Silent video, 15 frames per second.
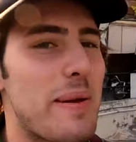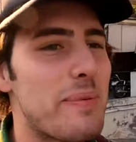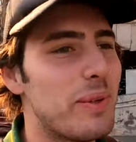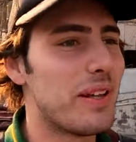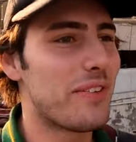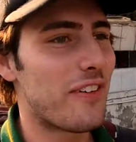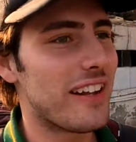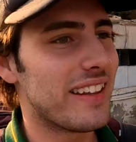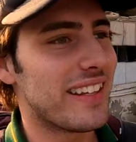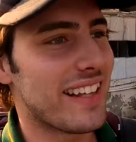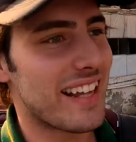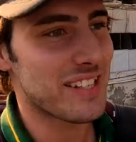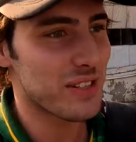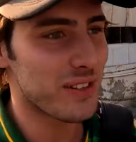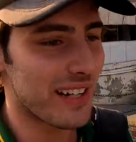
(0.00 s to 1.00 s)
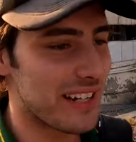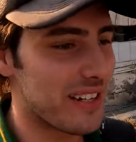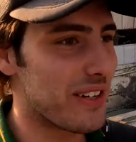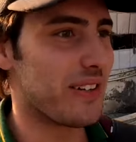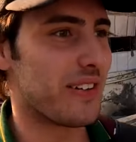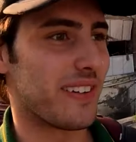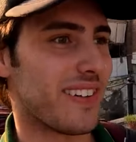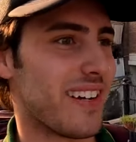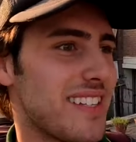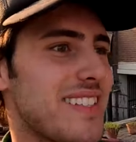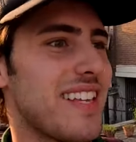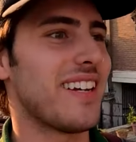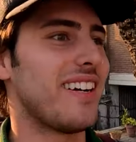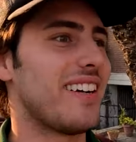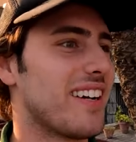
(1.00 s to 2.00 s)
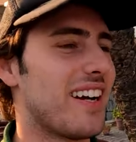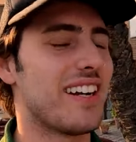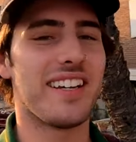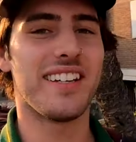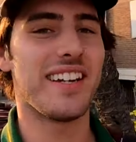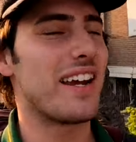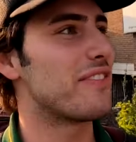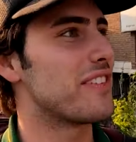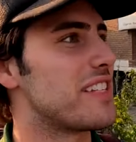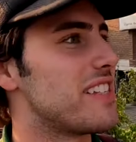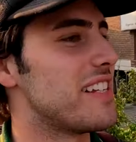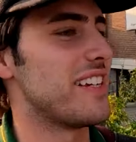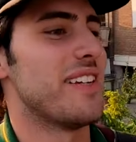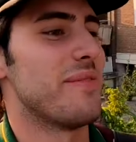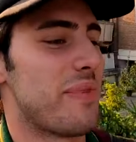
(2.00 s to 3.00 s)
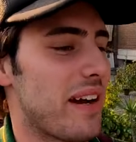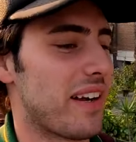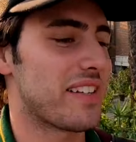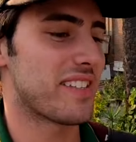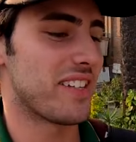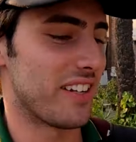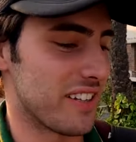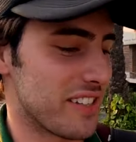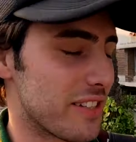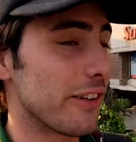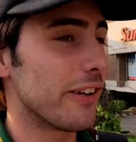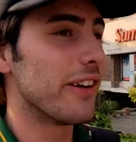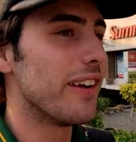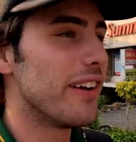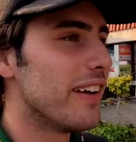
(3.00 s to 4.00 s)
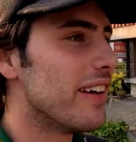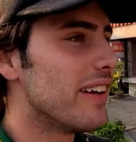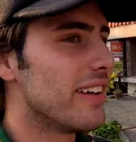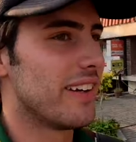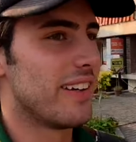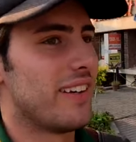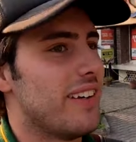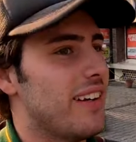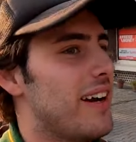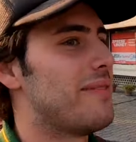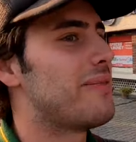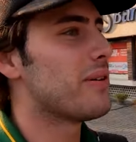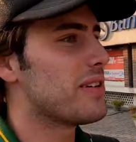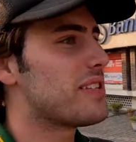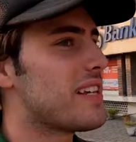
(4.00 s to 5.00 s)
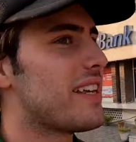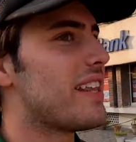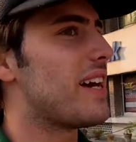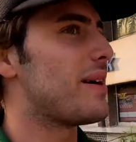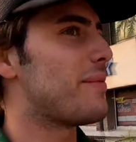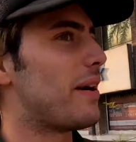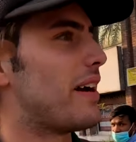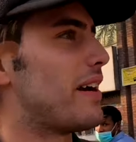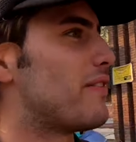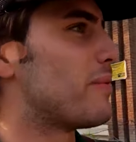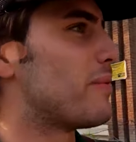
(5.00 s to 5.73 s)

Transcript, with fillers: the people are friendly, that's all I know, as they are kind of in every city in Pakistan, so I probably say that about